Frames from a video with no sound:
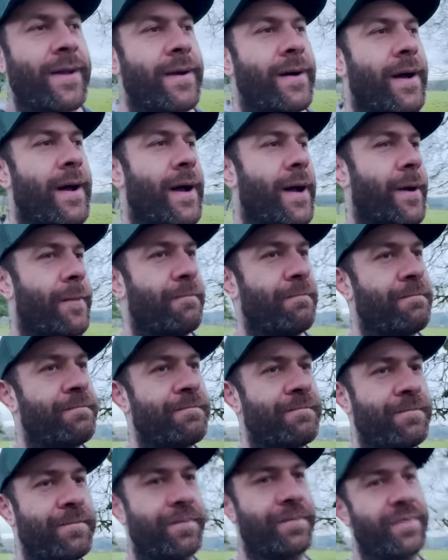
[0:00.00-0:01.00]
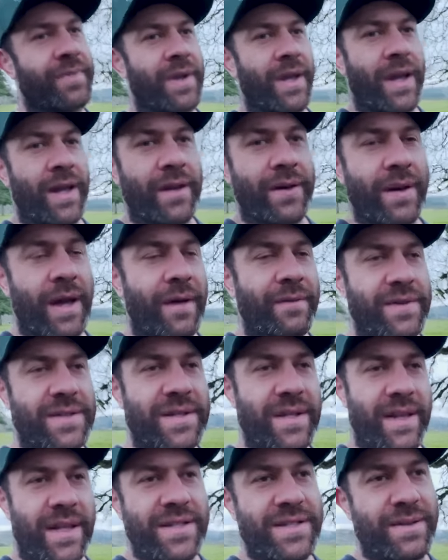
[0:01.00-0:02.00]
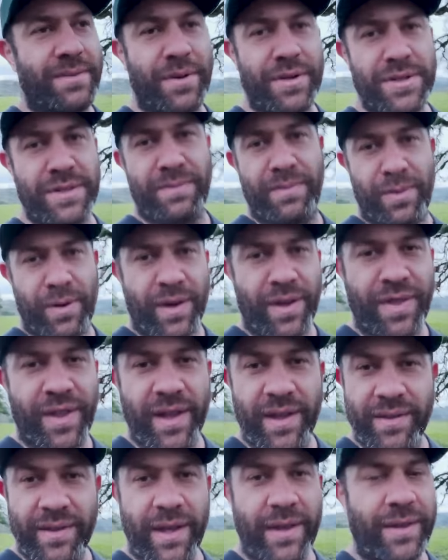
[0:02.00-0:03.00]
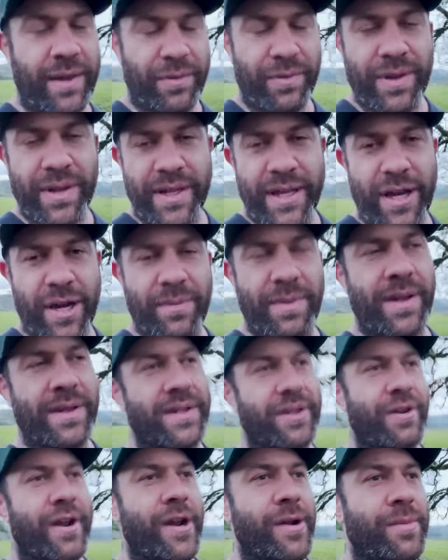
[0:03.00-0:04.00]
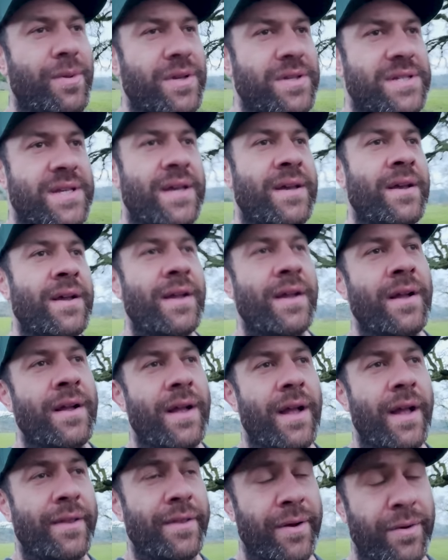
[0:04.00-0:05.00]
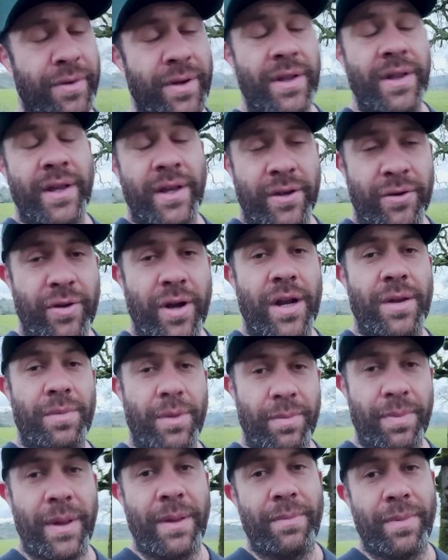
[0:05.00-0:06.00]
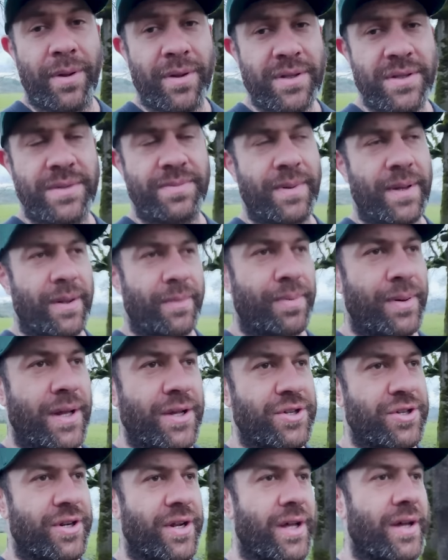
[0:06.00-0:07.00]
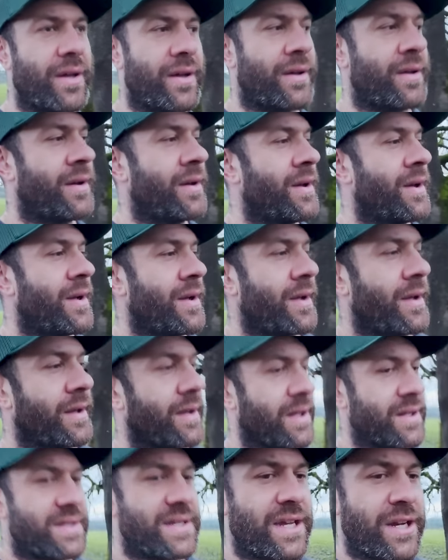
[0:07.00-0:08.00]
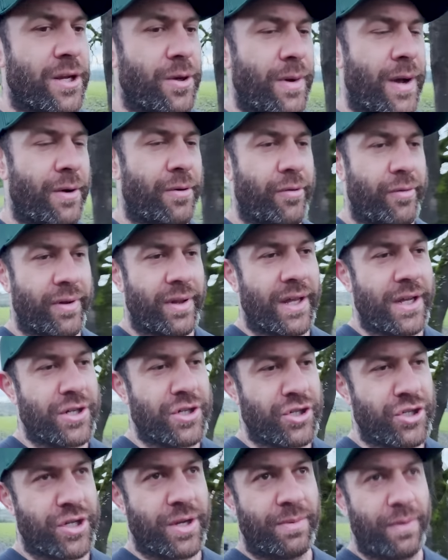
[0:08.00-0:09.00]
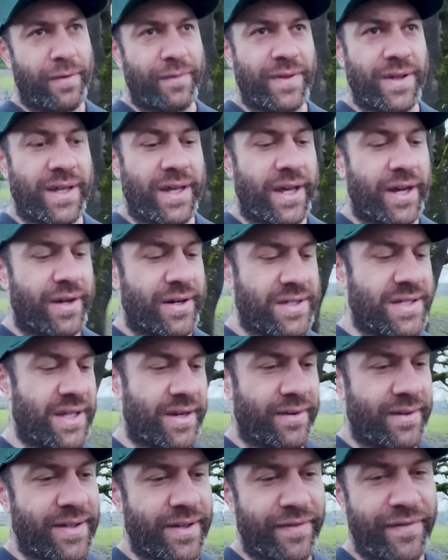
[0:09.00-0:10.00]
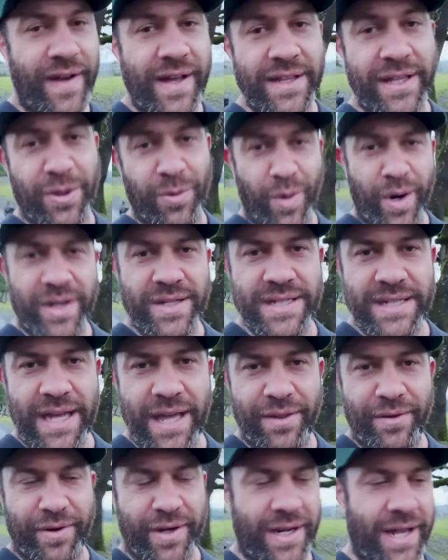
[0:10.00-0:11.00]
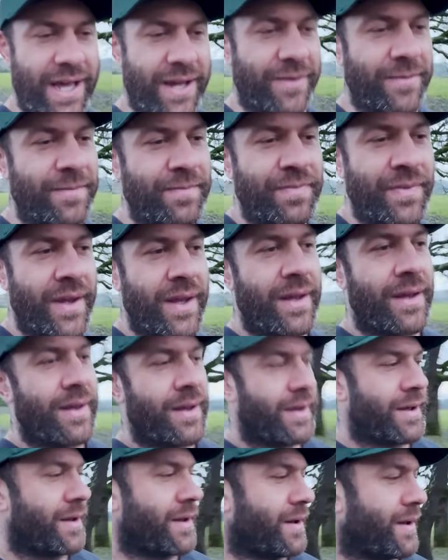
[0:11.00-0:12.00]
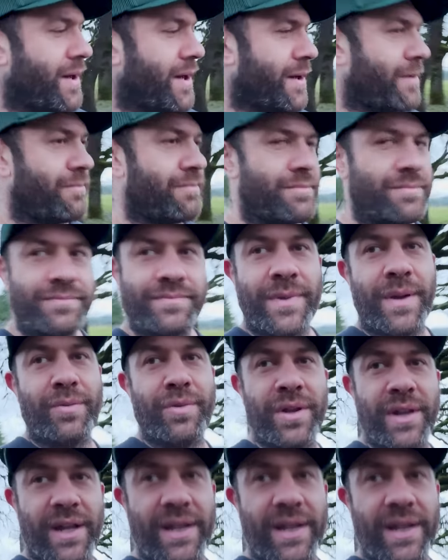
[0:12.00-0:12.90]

Um, and obviously that's the most important thing. They, they really care about their animals and they're really incredible people. It's been a pleasure to continue our relationship over the years and to finally work together again. Um, I'm really